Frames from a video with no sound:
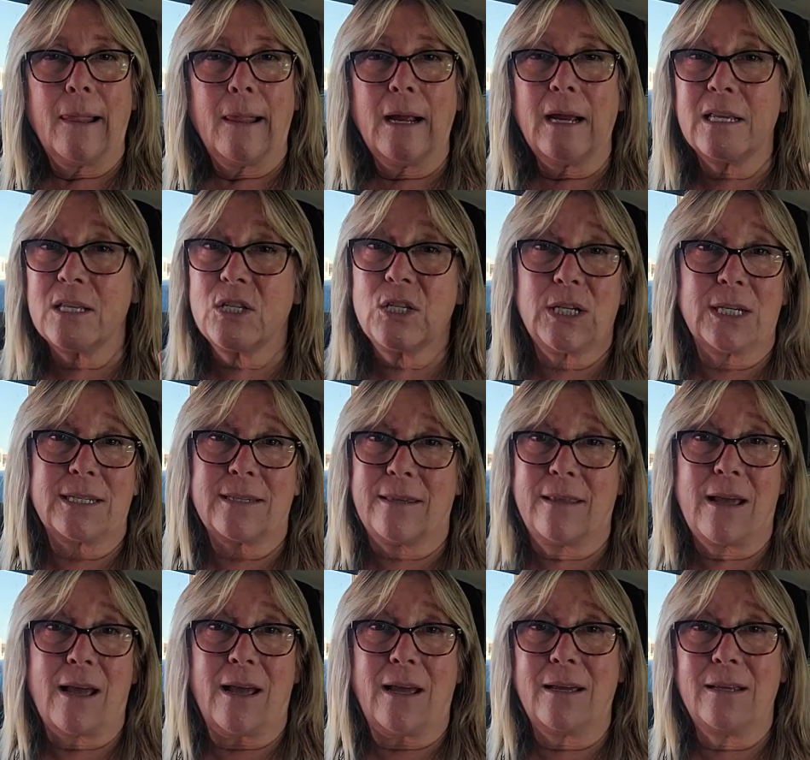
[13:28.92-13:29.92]
and just
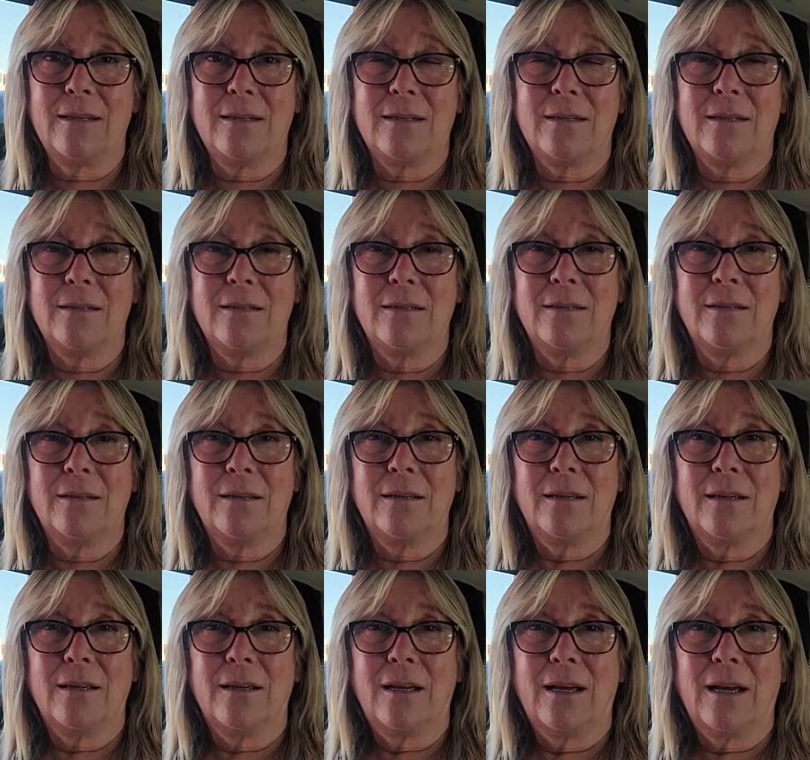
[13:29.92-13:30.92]
that,
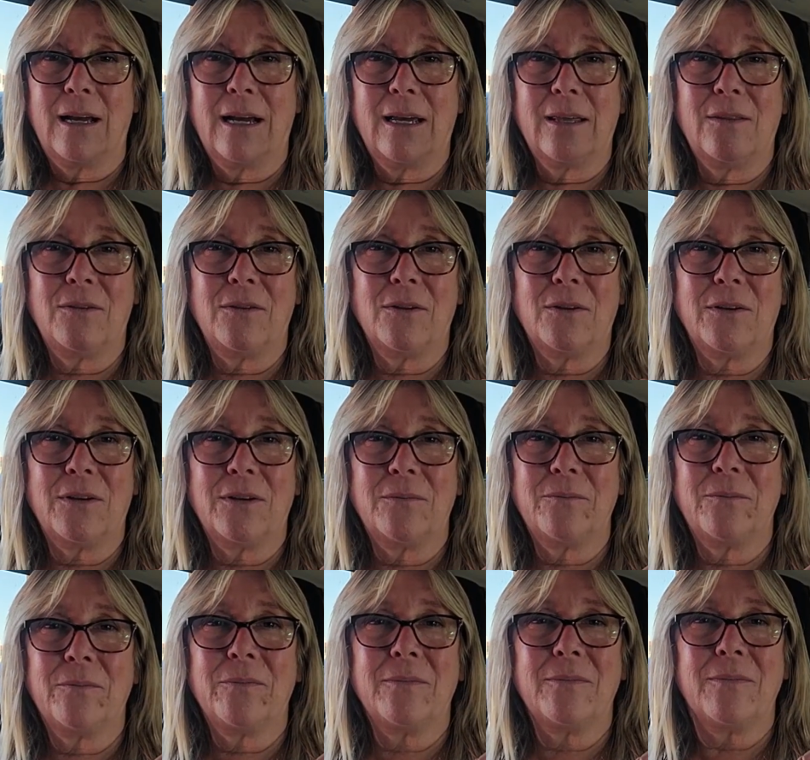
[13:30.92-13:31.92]
I thought,
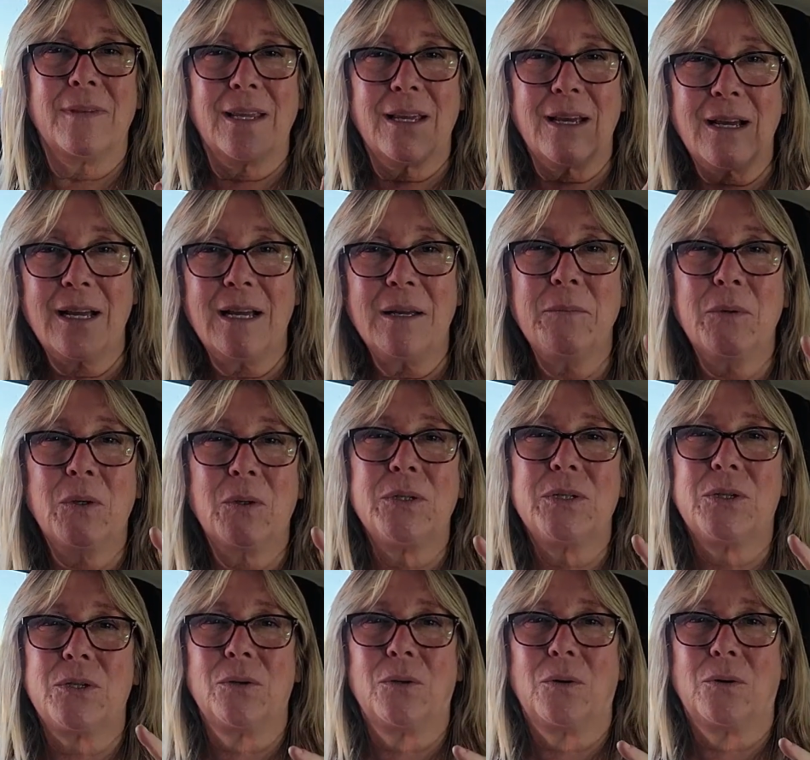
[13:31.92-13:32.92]
I'm
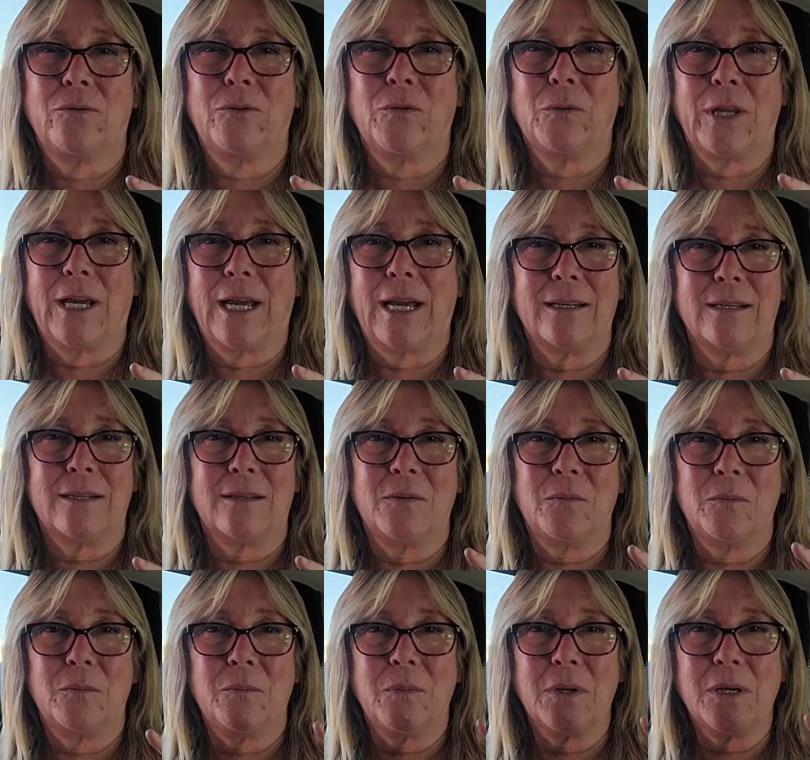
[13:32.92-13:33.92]
going to go for that,
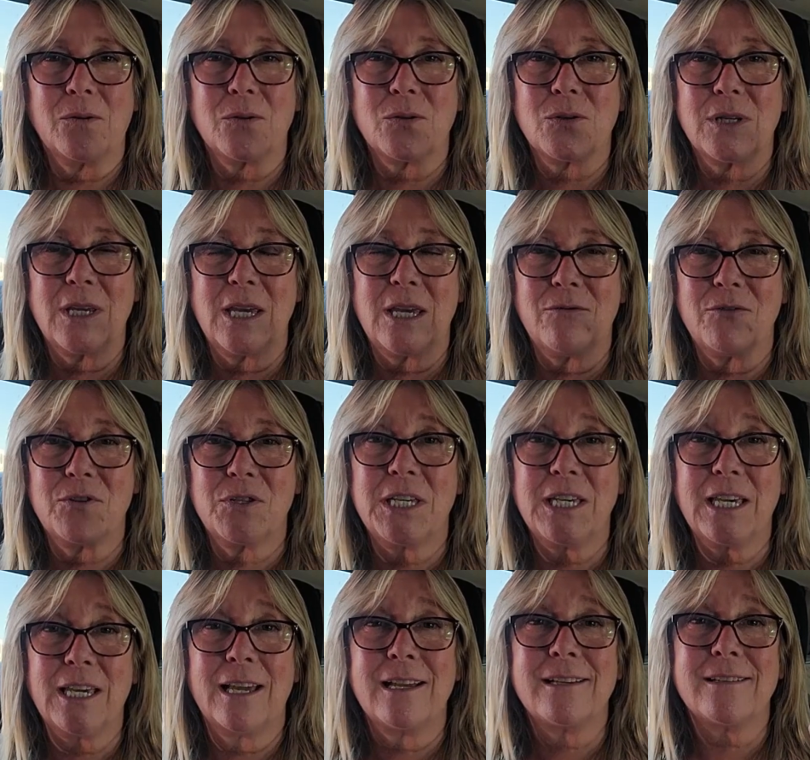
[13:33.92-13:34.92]
because if
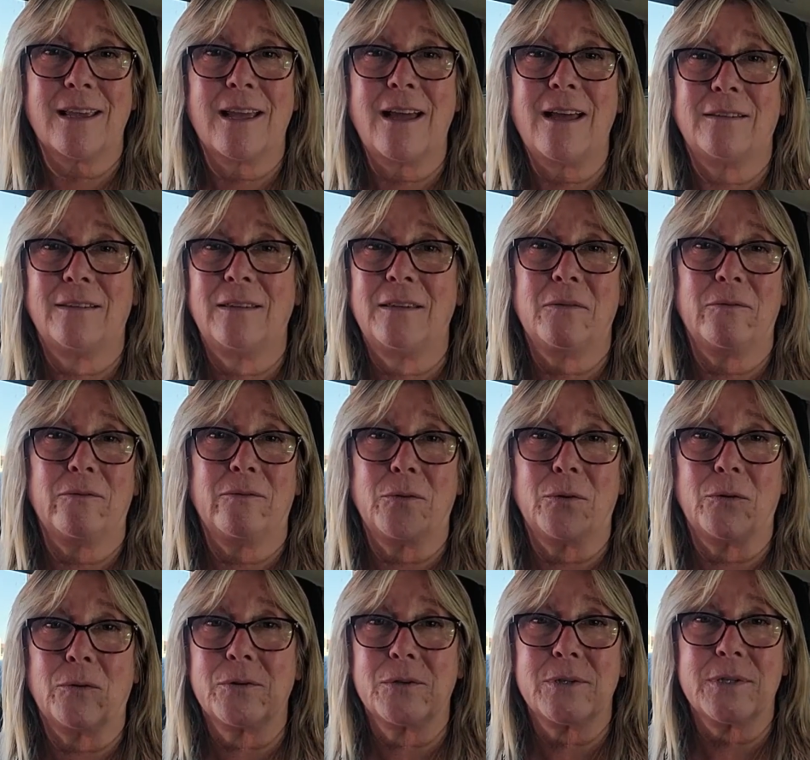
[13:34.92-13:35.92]
she has had them
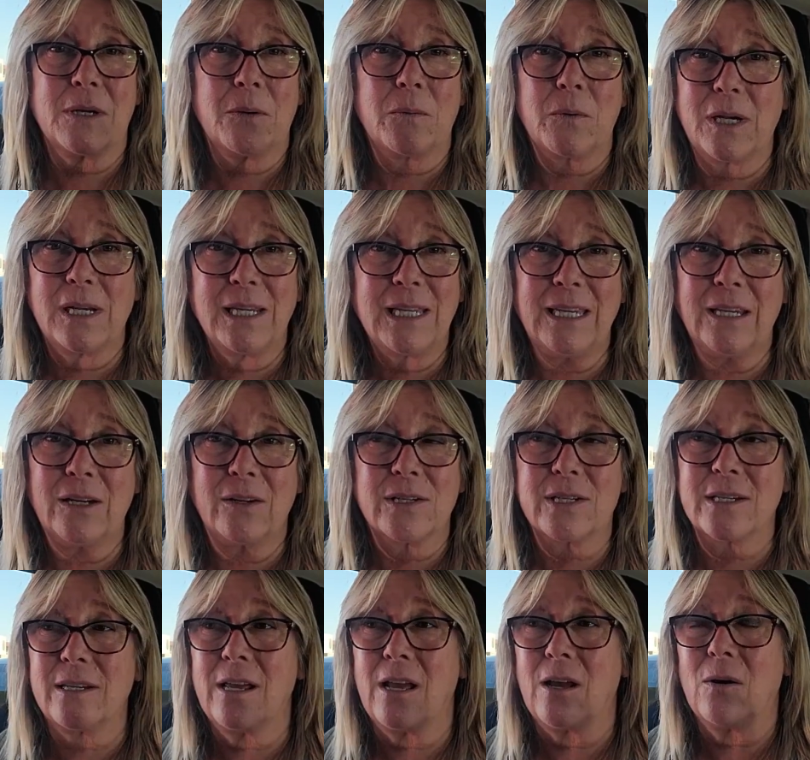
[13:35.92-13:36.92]
for several
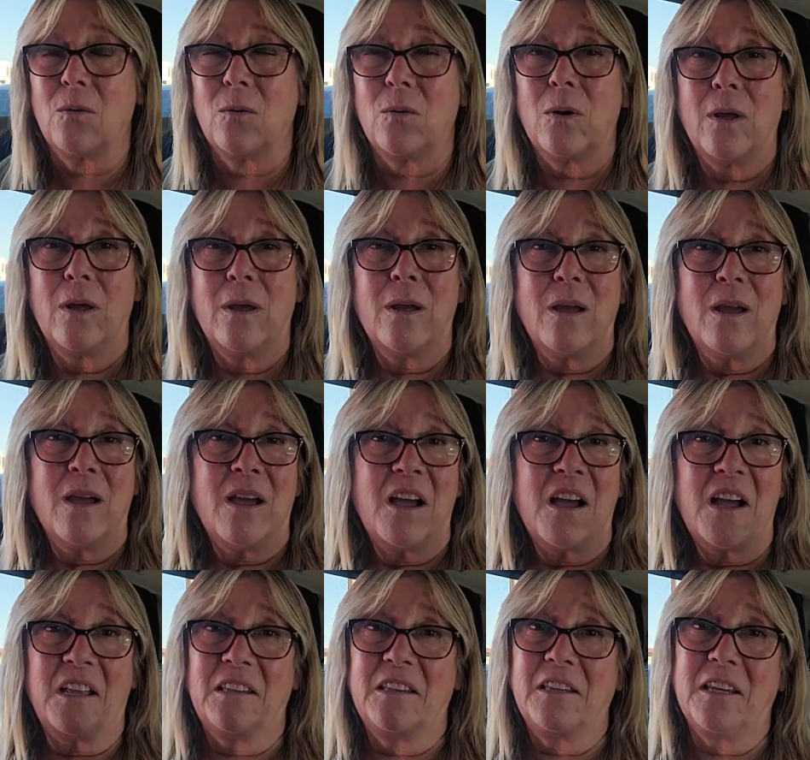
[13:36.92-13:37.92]
years now
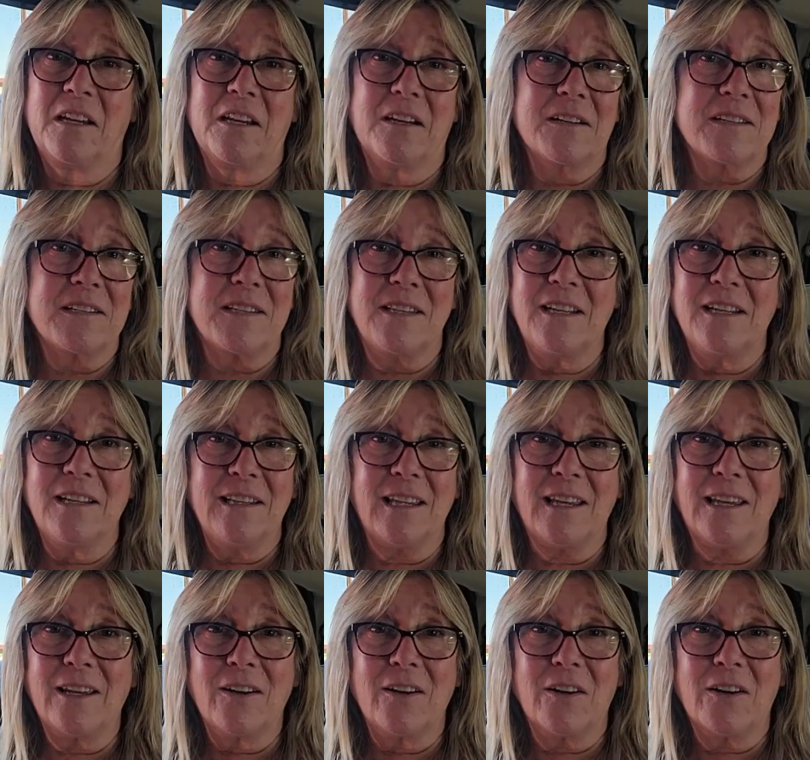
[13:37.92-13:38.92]
and they are still
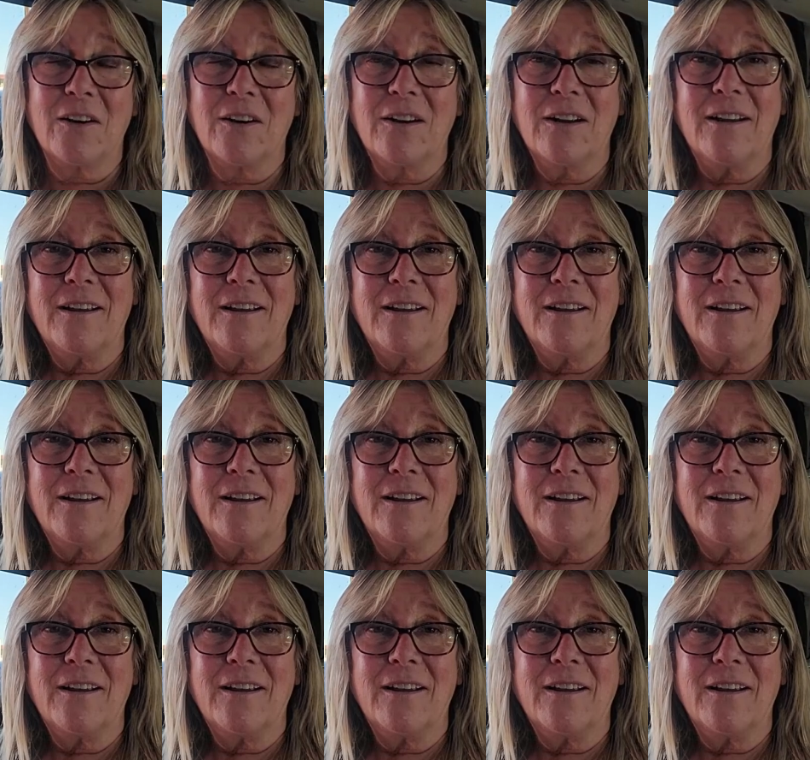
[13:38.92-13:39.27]
there,